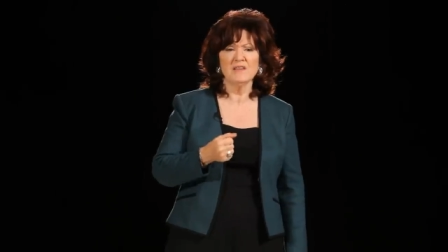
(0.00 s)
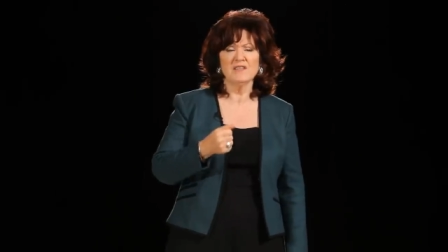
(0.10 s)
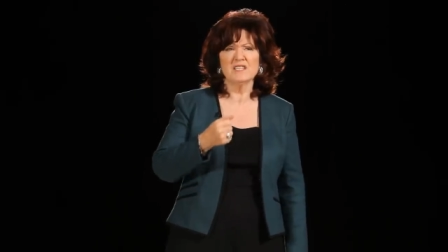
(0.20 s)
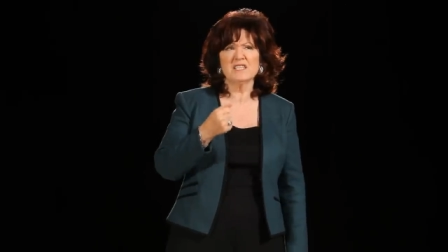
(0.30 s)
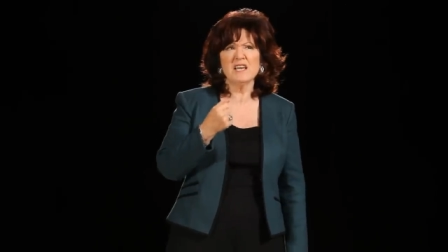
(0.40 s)

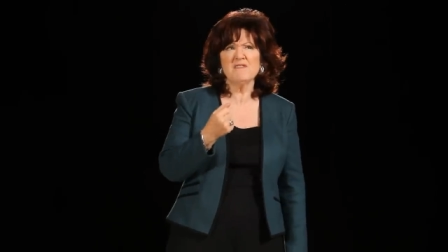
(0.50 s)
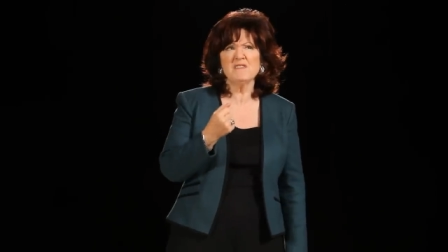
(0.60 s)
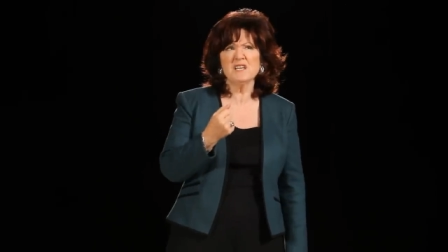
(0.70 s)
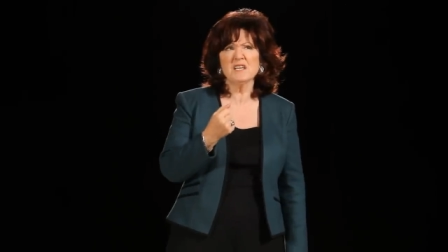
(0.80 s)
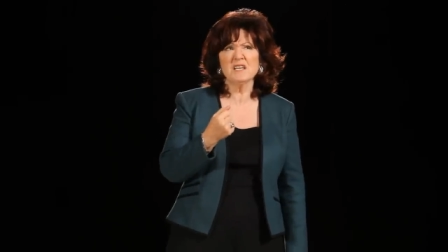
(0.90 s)
the
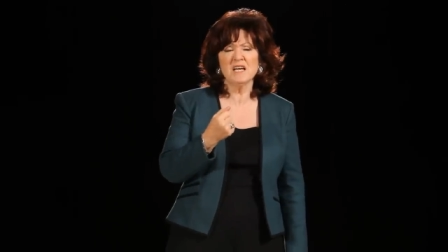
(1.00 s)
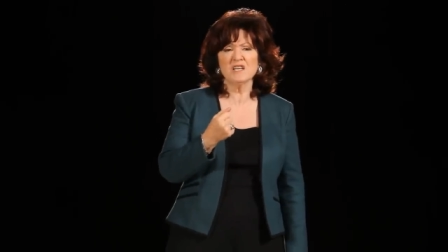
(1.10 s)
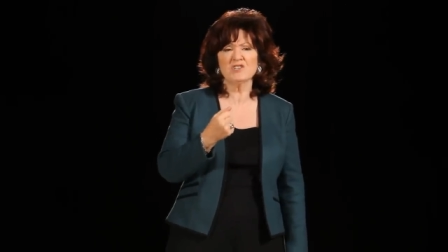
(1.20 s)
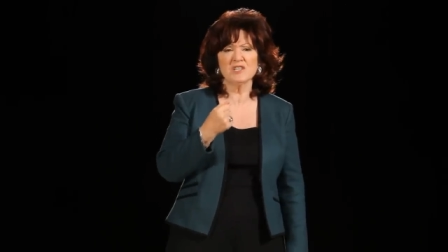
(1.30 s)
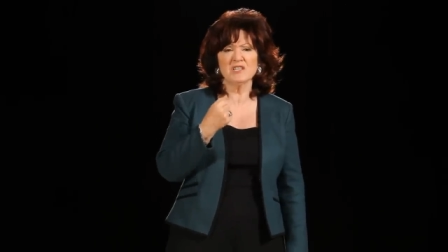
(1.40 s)
safety and
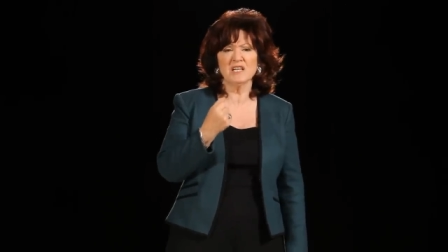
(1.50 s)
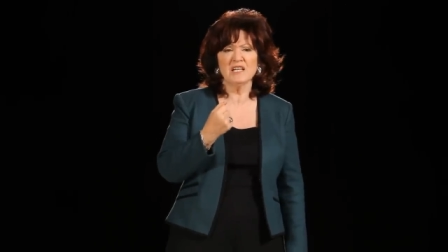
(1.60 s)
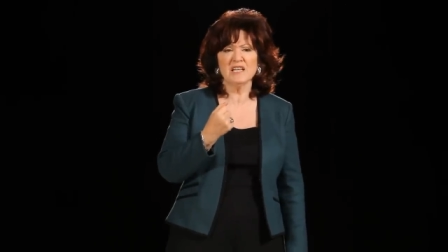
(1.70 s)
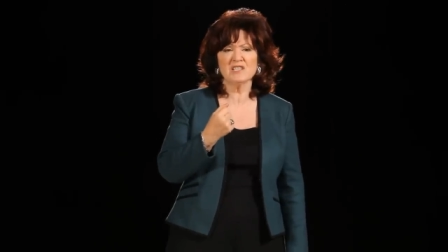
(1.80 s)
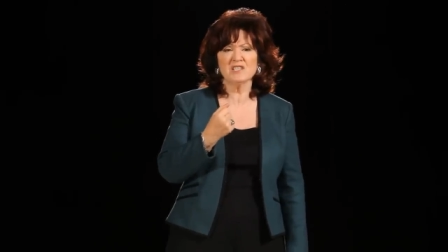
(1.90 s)
connection that
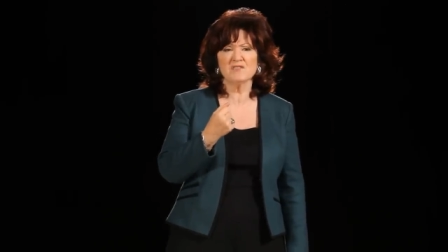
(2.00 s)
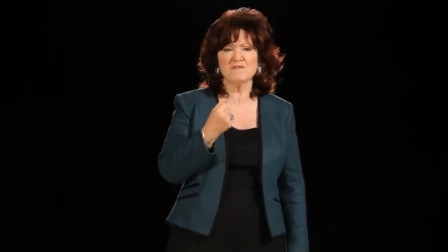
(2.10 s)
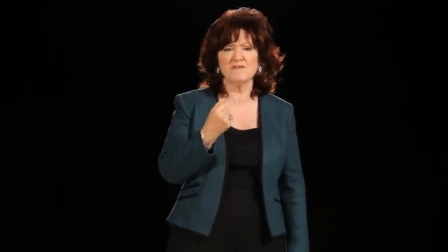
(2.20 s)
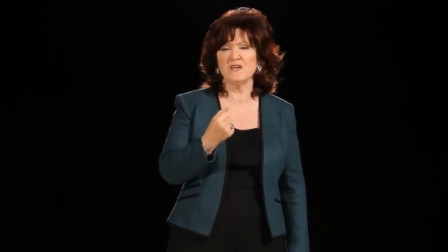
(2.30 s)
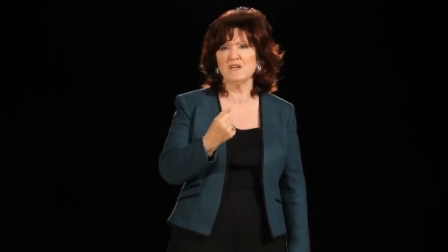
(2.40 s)
lessens
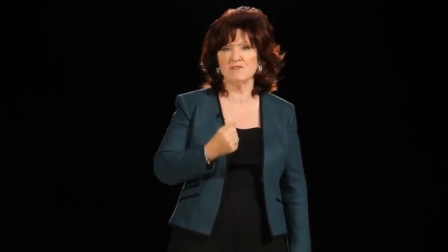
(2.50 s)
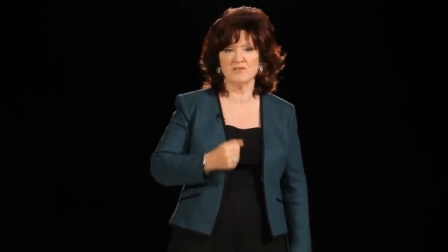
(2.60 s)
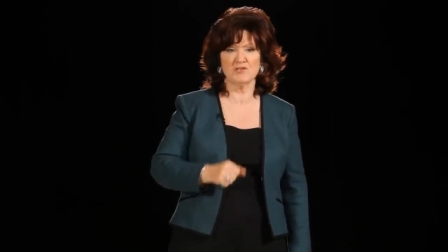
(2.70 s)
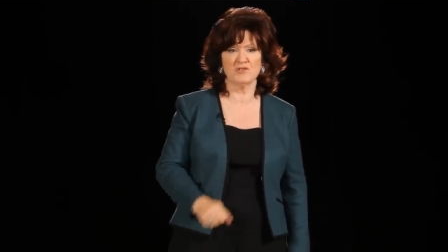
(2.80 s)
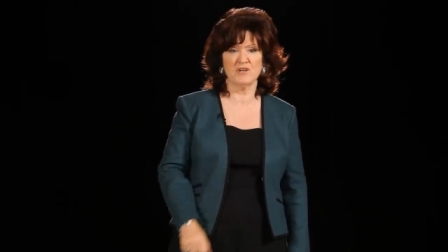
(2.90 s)
fear
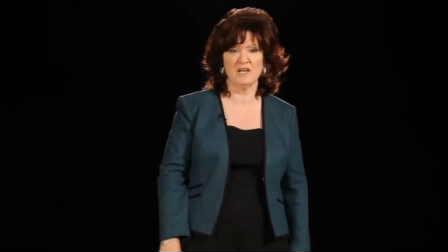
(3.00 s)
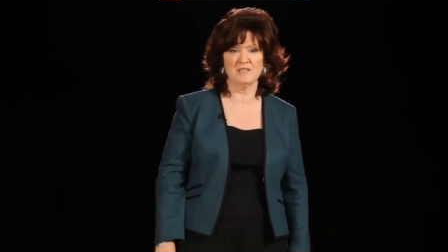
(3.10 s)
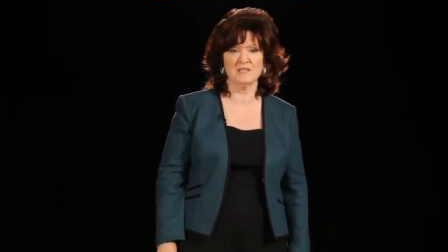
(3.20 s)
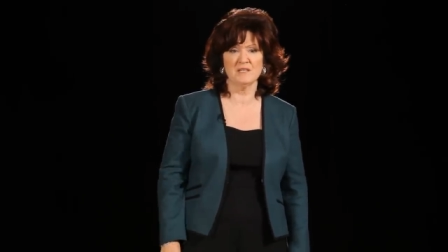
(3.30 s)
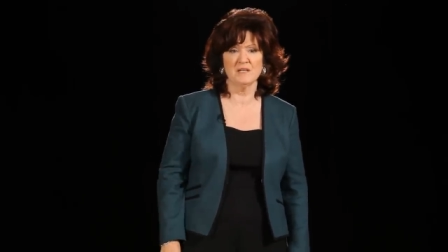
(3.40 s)
and
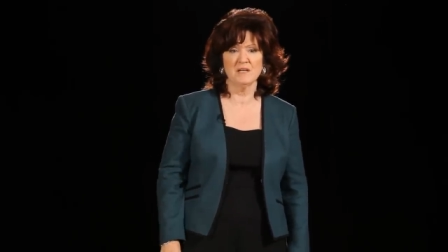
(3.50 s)
stress,